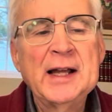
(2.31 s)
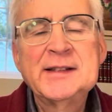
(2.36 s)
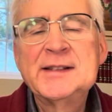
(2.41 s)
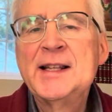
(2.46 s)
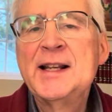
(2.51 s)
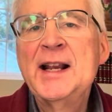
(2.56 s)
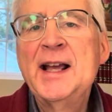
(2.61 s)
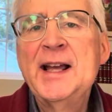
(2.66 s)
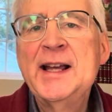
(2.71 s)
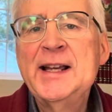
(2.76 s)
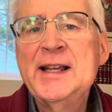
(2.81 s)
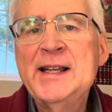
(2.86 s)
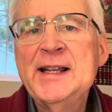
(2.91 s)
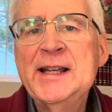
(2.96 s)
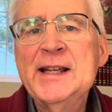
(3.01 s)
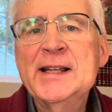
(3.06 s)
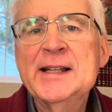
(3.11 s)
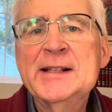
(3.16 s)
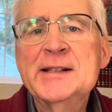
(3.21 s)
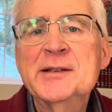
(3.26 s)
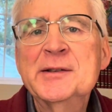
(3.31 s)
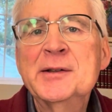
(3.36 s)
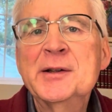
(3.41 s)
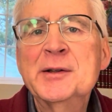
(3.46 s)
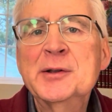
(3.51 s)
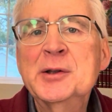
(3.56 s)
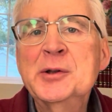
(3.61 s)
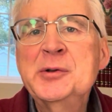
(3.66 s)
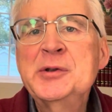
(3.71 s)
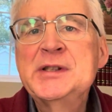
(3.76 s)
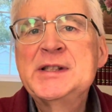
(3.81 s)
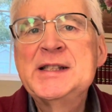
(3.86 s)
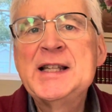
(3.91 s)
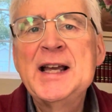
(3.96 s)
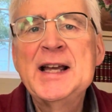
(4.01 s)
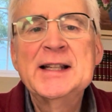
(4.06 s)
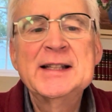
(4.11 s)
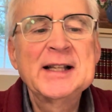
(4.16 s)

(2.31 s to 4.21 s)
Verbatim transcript: today in Luke 10.